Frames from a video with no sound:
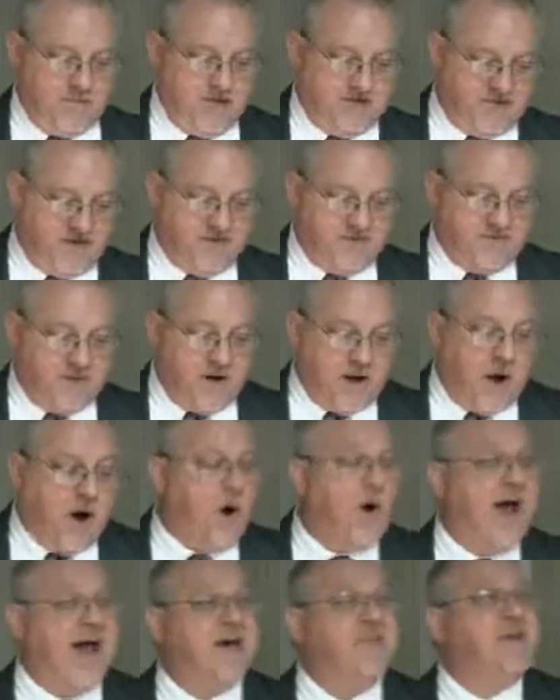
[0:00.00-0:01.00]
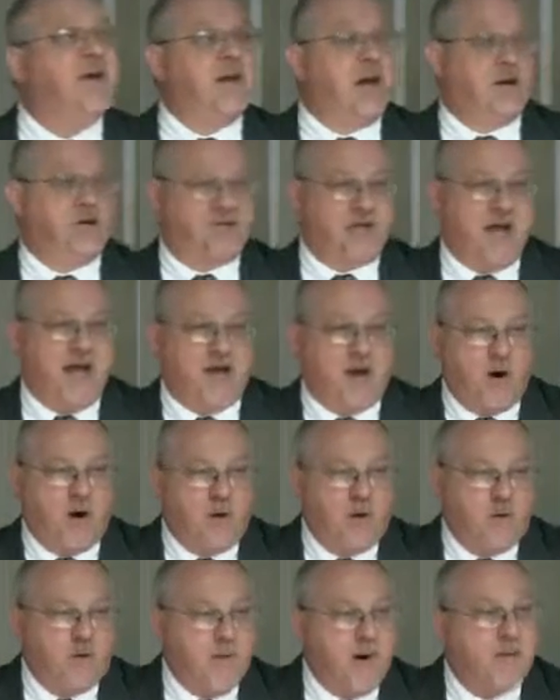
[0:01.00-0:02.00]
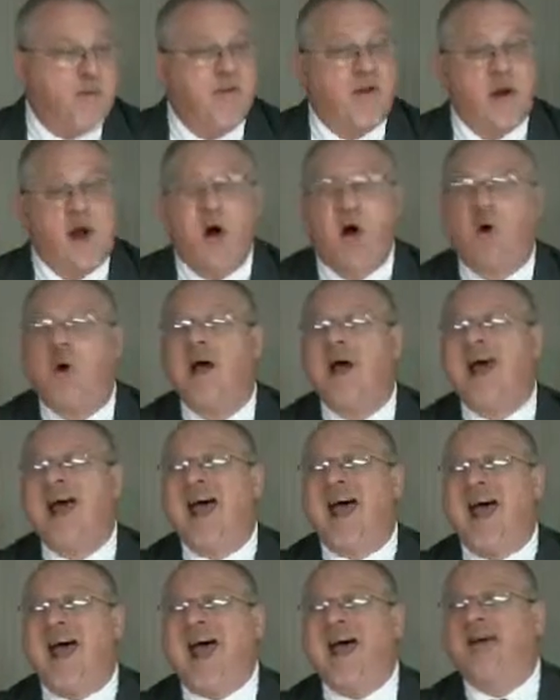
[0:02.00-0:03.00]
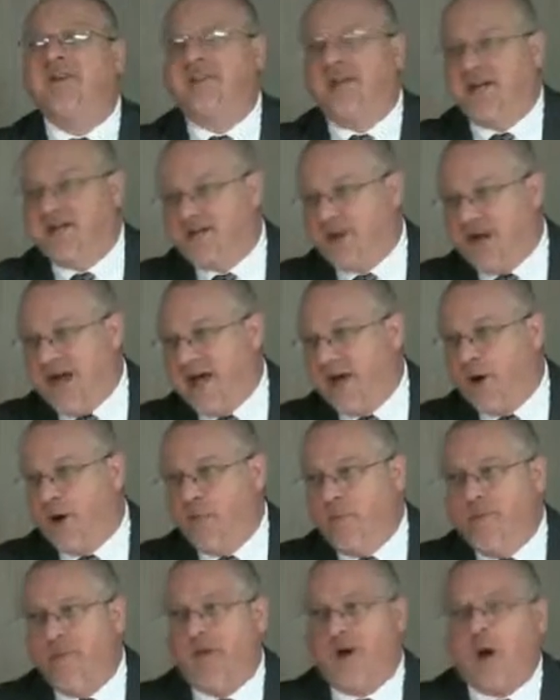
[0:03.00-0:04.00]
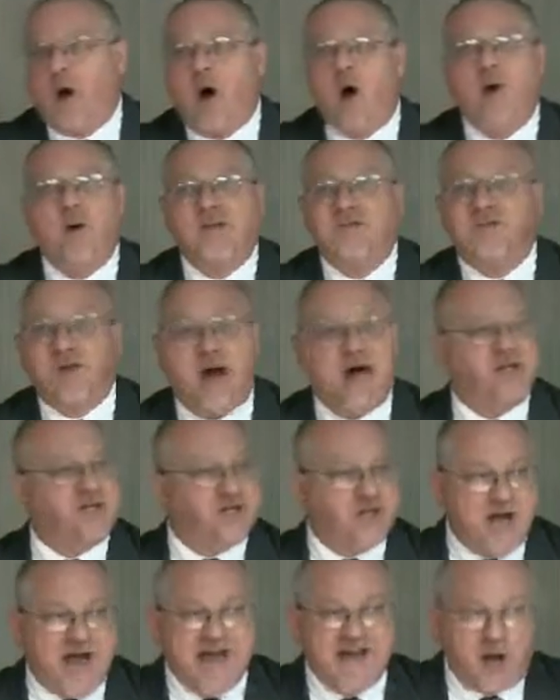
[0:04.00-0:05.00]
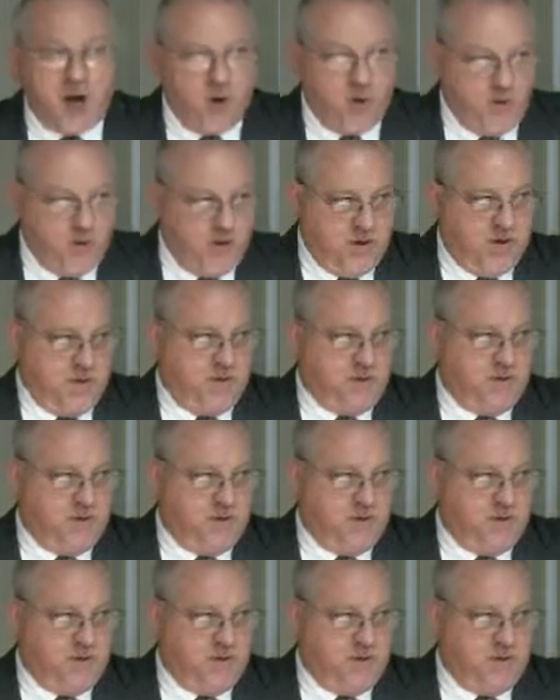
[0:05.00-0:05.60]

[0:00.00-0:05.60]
He says, the law having no shadow. Now remember, the law has a shadow, but the law is not shadow.